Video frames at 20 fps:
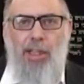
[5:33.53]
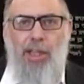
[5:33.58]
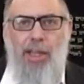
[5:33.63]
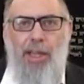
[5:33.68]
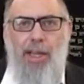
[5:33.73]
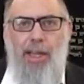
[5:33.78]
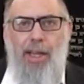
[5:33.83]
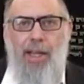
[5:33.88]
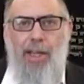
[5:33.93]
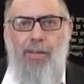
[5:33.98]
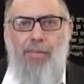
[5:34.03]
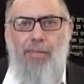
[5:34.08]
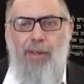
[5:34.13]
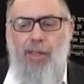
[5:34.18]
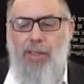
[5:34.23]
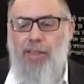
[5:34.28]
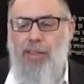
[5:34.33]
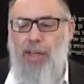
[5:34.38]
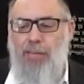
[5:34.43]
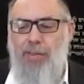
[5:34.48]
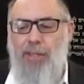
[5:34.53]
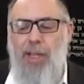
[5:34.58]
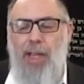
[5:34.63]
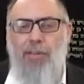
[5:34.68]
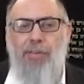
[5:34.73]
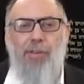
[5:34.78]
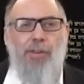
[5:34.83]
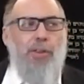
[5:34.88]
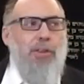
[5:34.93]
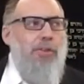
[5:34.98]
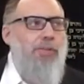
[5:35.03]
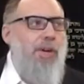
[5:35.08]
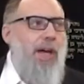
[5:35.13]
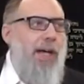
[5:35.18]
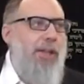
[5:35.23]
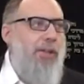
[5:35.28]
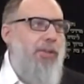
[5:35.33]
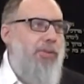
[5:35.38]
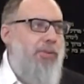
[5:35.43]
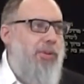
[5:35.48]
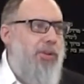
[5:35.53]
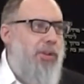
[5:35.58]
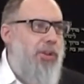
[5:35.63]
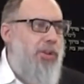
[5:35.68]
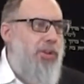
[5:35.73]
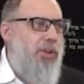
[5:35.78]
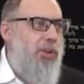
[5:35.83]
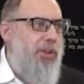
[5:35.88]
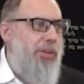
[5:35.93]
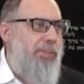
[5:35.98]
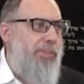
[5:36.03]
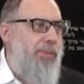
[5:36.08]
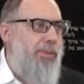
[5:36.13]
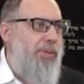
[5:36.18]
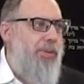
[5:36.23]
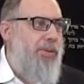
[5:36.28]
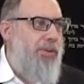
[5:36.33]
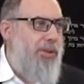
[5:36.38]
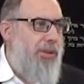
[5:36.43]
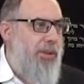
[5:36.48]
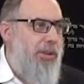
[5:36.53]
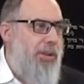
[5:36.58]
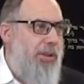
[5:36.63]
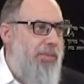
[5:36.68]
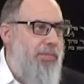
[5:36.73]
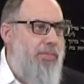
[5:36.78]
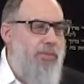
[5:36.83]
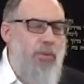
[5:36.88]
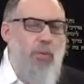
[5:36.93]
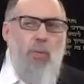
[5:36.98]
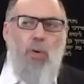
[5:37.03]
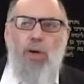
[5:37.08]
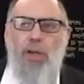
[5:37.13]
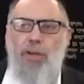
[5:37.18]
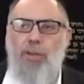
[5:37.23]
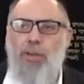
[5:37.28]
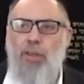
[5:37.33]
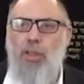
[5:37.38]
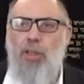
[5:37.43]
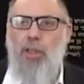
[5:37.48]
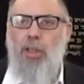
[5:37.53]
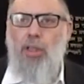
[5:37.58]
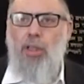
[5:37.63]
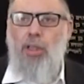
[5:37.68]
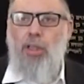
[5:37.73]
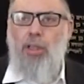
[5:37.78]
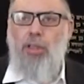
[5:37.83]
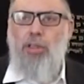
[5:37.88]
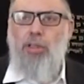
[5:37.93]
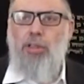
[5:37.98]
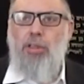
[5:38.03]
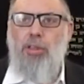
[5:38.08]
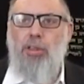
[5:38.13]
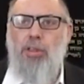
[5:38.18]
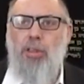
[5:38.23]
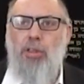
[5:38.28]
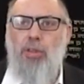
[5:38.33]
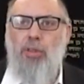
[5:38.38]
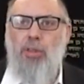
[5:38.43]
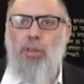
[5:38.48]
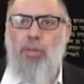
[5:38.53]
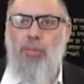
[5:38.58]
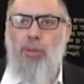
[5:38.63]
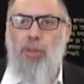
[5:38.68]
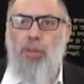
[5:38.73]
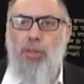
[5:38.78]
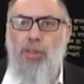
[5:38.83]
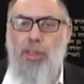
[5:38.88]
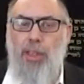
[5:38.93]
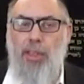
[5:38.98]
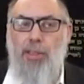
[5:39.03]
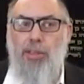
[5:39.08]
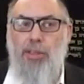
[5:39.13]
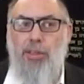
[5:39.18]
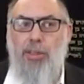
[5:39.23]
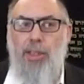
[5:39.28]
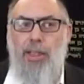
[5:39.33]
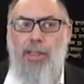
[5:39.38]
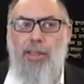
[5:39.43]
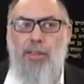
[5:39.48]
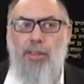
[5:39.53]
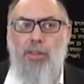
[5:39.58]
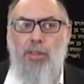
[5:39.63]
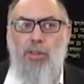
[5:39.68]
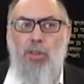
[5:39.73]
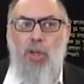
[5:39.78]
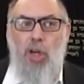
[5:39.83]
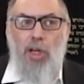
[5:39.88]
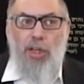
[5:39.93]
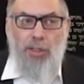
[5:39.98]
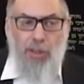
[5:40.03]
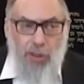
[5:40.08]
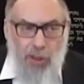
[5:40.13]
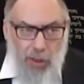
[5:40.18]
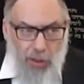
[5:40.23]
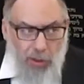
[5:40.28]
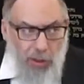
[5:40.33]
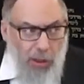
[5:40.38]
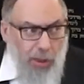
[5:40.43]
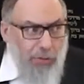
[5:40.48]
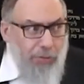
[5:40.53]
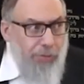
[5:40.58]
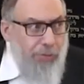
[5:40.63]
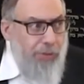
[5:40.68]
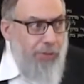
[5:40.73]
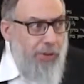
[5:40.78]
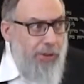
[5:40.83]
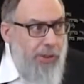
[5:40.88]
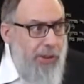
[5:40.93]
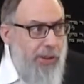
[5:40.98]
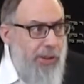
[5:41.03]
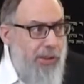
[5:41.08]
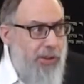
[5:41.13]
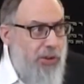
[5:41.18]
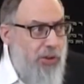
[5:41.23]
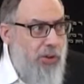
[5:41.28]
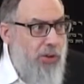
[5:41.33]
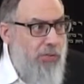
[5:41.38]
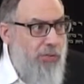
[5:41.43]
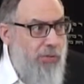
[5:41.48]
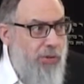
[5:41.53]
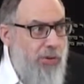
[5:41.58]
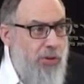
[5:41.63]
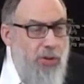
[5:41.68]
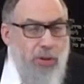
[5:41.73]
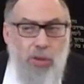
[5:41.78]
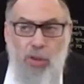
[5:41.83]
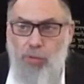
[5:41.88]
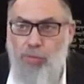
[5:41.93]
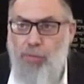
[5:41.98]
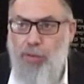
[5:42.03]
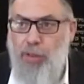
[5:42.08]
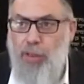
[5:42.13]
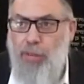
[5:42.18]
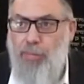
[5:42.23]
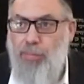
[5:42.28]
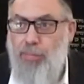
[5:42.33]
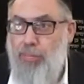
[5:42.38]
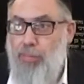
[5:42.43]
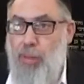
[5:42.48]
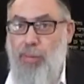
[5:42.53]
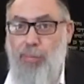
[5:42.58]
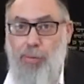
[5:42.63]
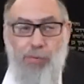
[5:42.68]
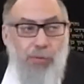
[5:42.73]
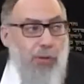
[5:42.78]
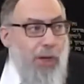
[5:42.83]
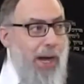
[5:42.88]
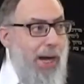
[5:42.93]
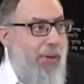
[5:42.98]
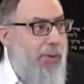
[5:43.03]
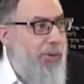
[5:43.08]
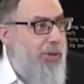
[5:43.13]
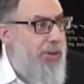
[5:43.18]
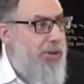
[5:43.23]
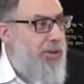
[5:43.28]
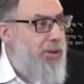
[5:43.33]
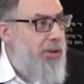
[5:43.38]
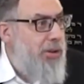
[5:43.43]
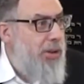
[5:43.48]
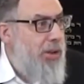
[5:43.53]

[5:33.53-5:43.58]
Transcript: And by the time he got there, his father was asleep, so he didn't give him the water. So the Gemara says that Gachin Alav, he stood over him, maybe for hours,